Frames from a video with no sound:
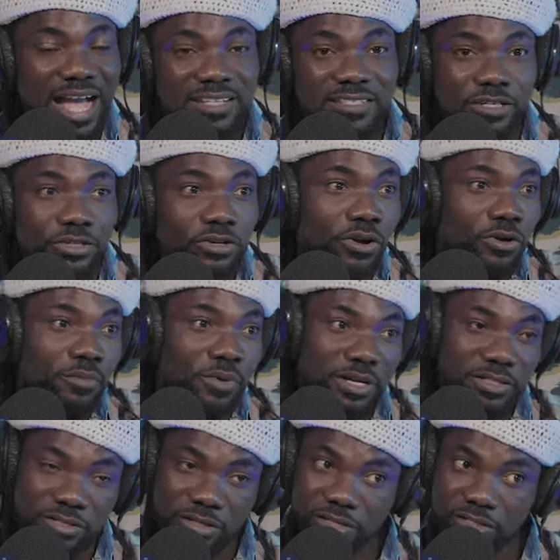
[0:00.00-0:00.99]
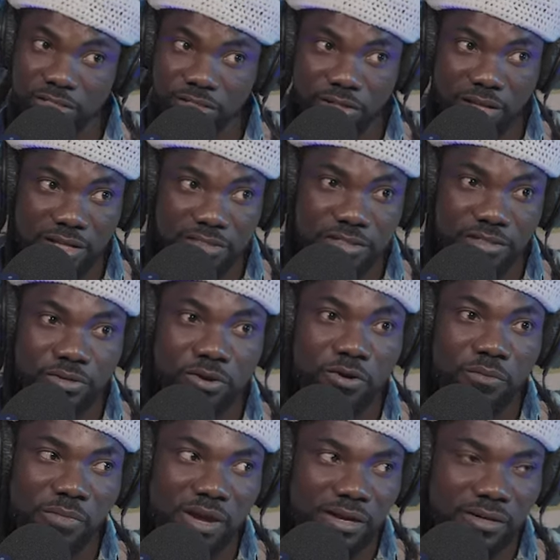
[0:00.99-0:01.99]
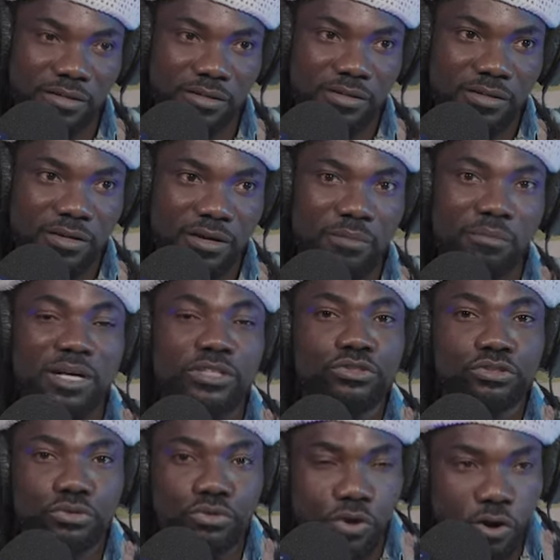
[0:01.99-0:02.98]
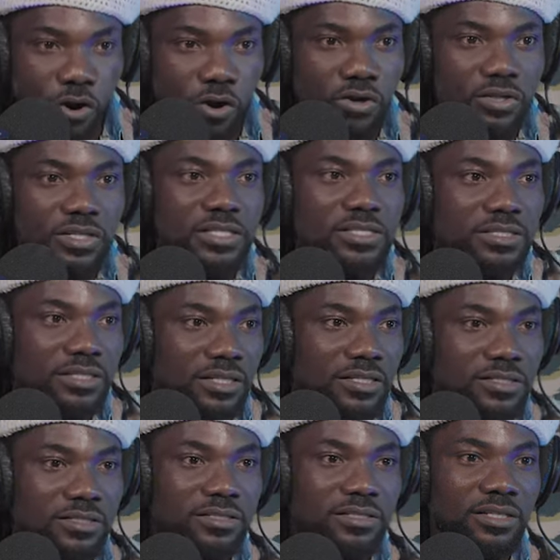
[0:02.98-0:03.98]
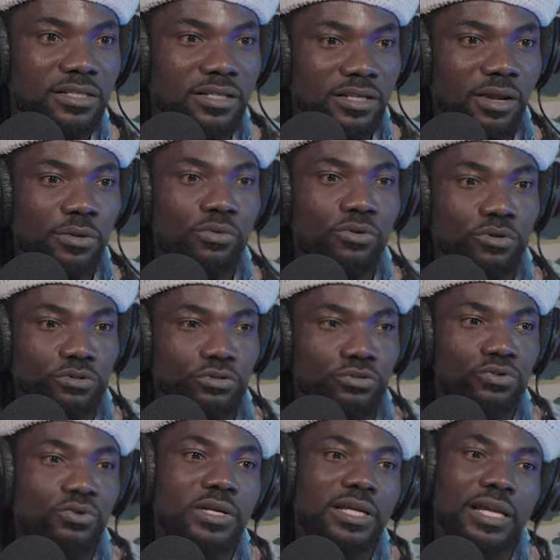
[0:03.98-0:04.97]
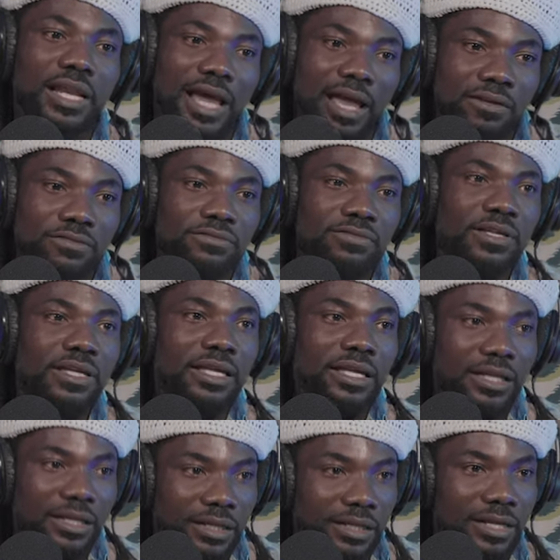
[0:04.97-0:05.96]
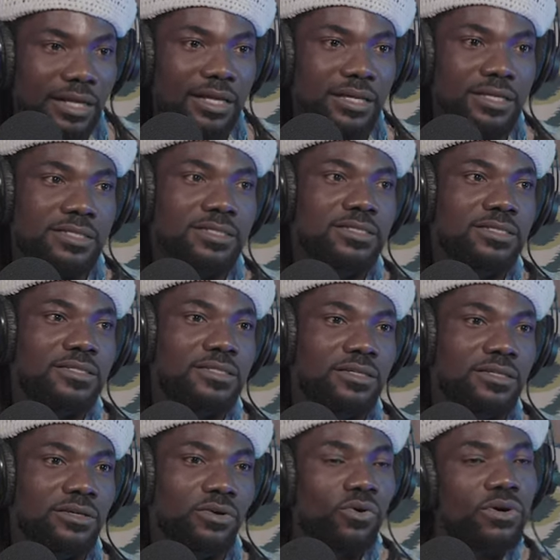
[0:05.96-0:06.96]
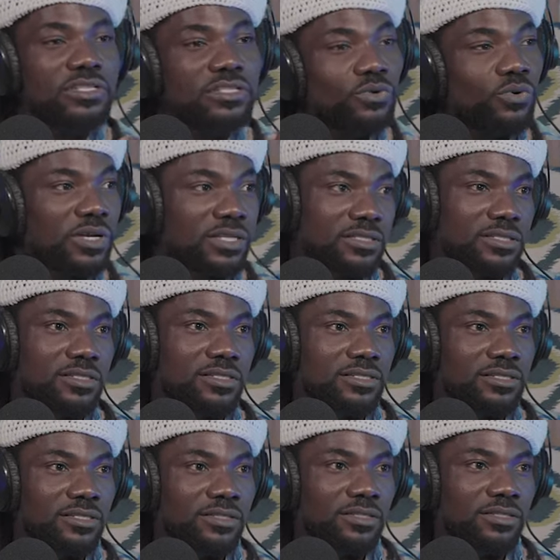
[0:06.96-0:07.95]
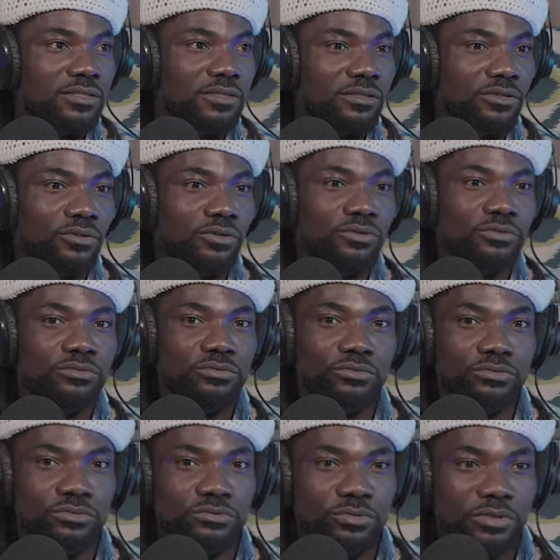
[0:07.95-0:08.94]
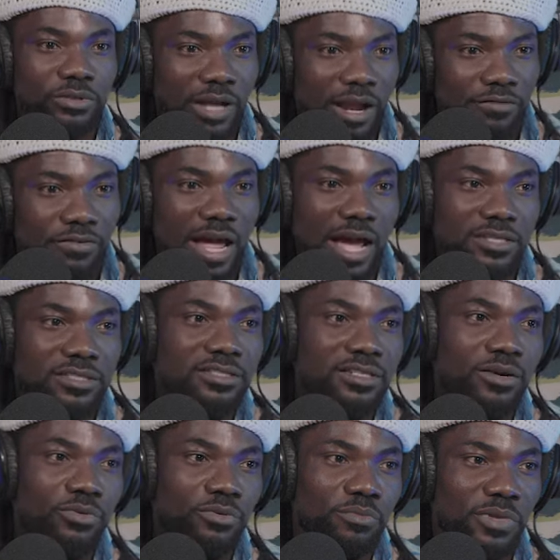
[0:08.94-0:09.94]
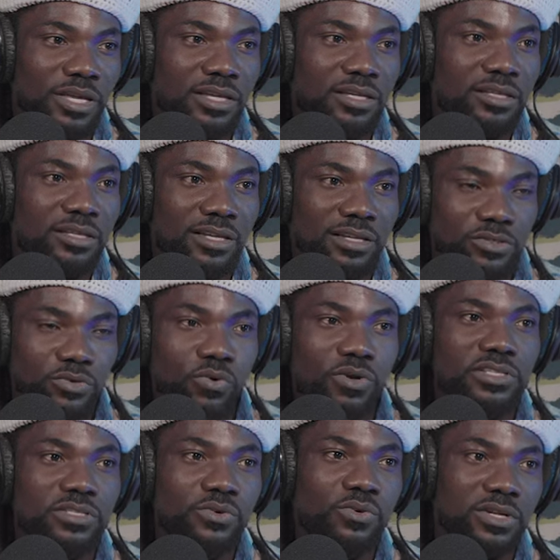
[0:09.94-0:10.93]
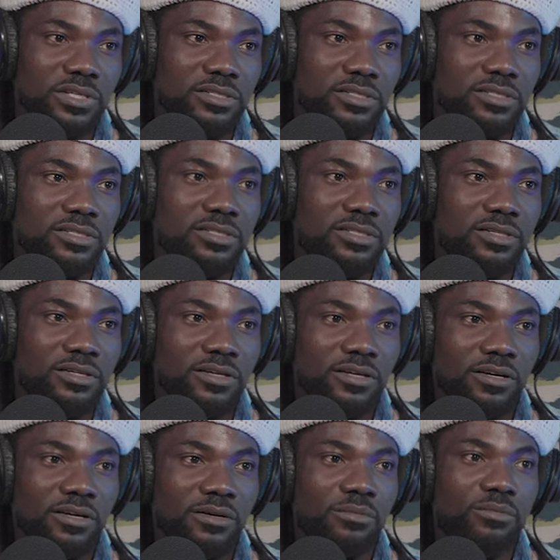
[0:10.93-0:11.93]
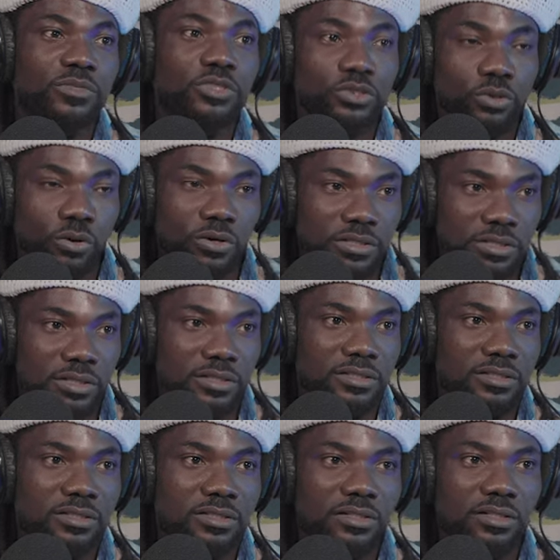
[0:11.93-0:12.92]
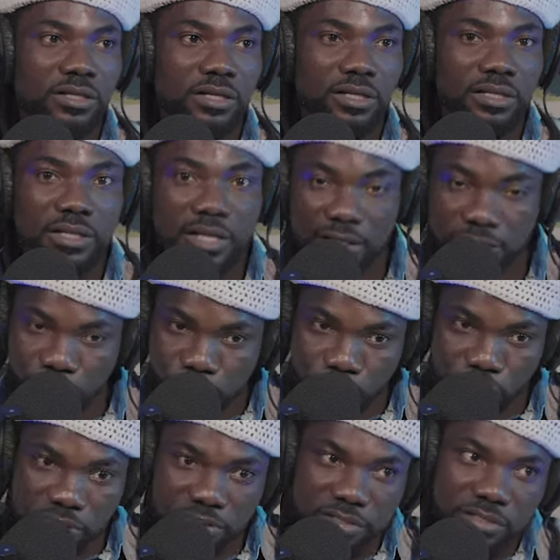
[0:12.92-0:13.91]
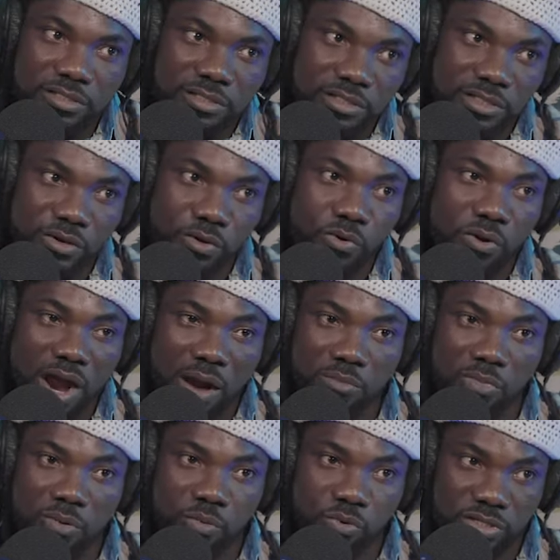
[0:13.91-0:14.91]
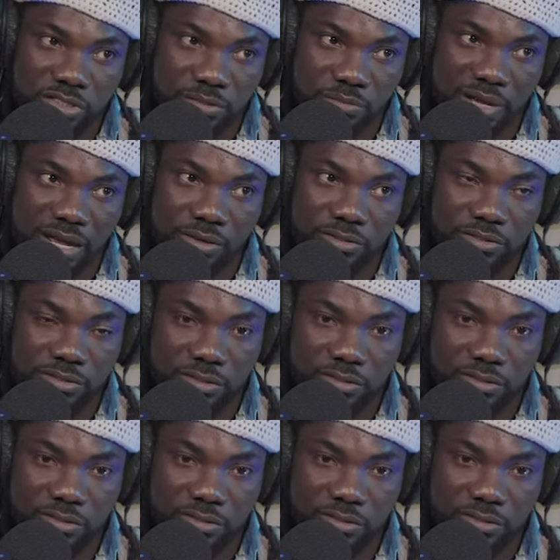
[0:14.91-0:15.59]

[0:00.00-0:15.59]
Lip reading: as a young person, as a young man. But through all these things that we want to do in life, there's consequences, you know. Every action that we make, there's consequences towards it. And that's what the whole album was about.